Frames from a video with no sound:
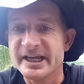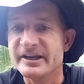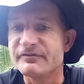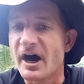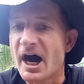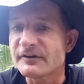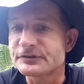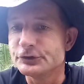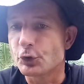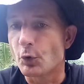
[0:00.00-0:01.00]
if
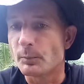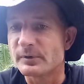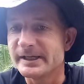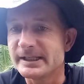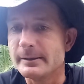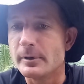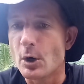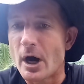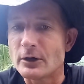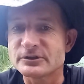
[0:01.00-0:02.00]
after you completely
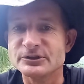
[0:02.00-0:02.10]
blow out,